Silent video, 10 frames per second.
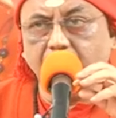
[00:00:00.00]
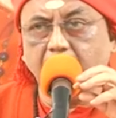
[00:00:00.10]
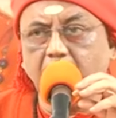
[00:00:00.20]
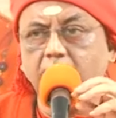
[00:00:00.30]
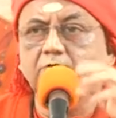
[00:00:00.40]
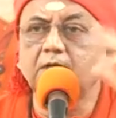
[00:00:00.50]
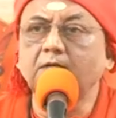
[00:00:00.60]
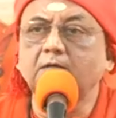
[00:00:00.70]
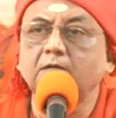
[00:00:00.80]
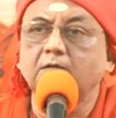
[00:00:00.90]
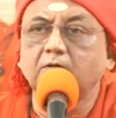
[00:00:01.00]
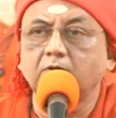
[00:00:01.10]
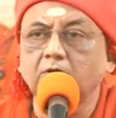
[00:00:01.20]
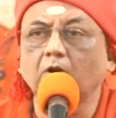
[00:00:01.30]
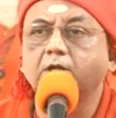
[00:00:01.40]
level to that
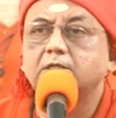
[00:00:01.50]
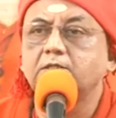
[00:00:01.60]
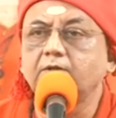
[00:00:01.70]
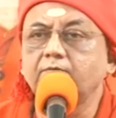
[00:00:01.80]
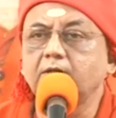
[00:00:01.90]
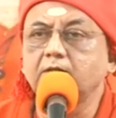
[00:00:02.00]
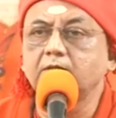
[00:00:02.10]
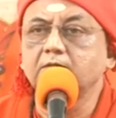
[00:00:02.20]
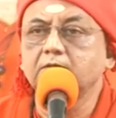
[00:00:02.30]
knowledge level?